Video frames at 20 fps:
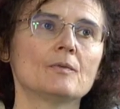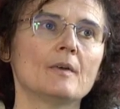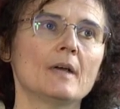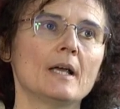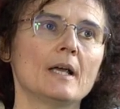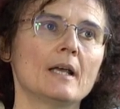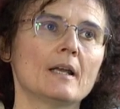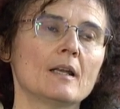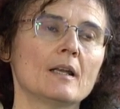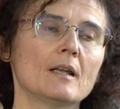
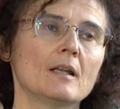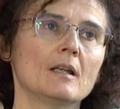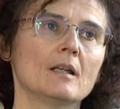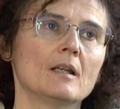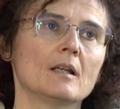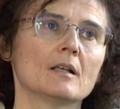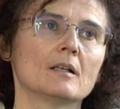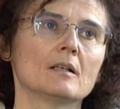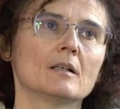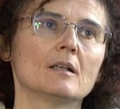and
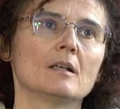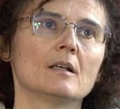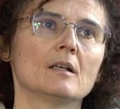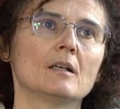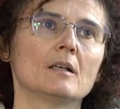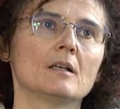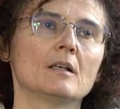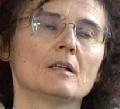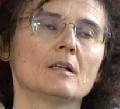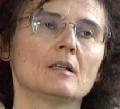then you
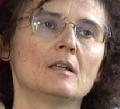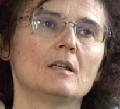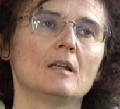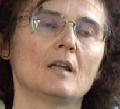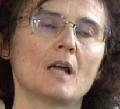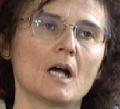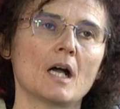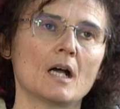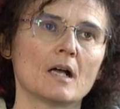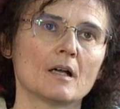don't
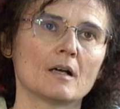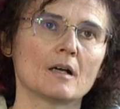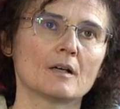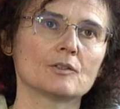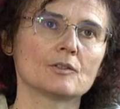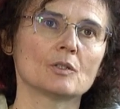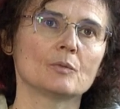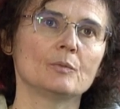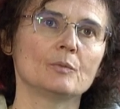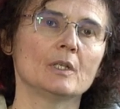leave any
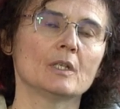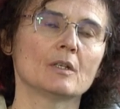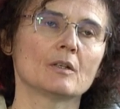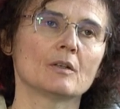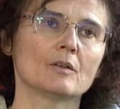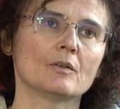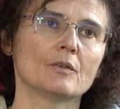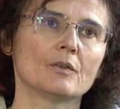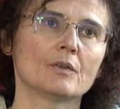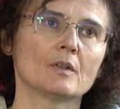time
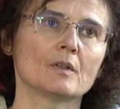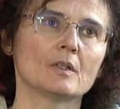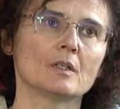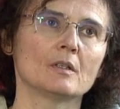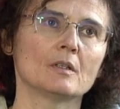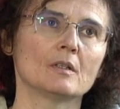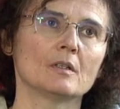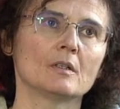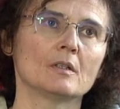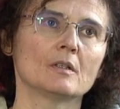
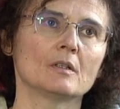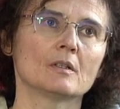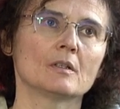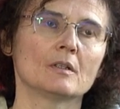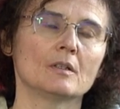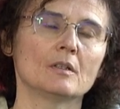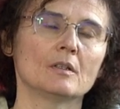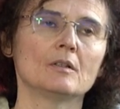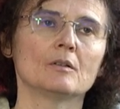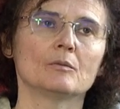out,
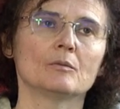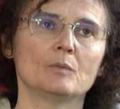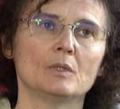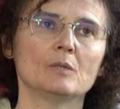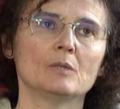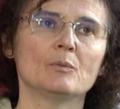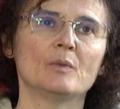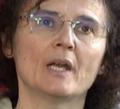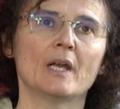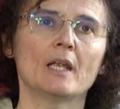
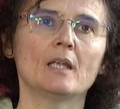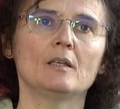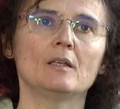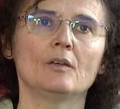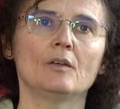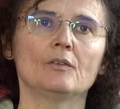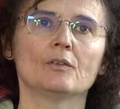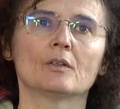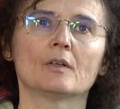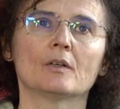
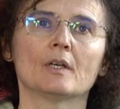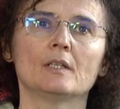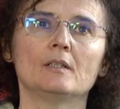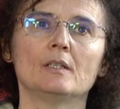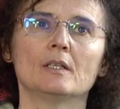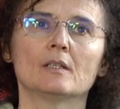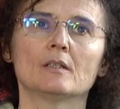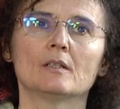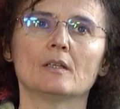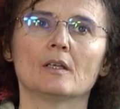it's very
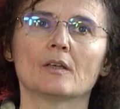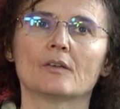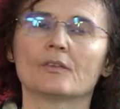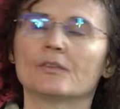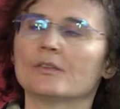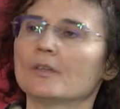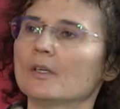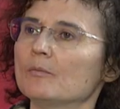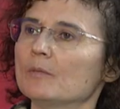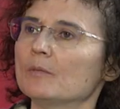difficult to
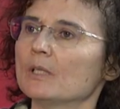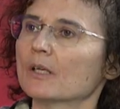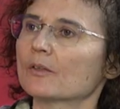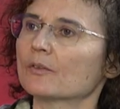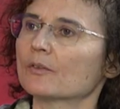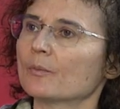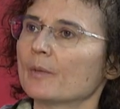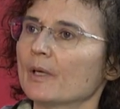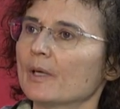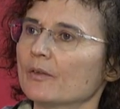learn
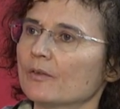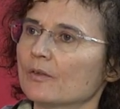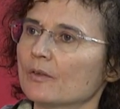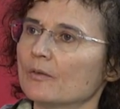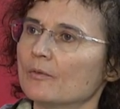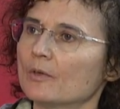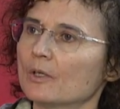something